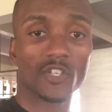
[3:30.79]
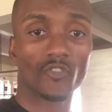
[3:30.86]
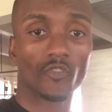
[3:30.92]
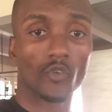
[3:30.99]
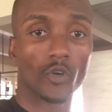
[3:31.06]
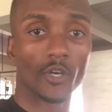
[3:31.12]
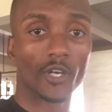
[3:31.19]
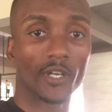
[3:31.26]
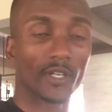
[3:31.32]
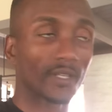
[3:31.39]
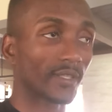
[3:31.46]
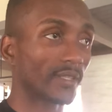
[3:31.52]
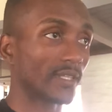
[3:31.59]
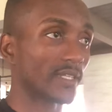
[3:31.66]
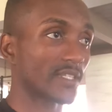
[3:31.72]

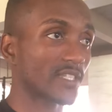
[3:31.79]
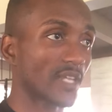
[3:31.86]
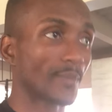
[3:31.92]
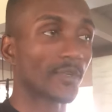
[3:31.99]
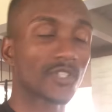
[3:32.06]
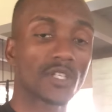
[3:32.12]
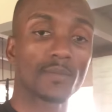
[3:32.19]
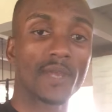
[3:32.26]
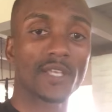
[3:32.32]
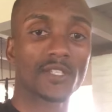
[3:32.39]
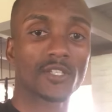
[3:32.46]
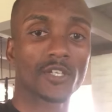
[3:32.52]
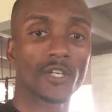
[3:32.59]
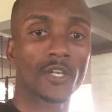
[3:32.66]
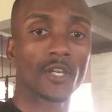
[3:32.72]
for the summer
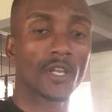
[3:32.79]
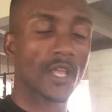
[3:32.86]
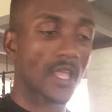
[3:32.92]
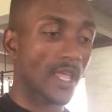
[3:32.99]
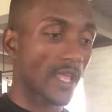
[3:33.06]
semester,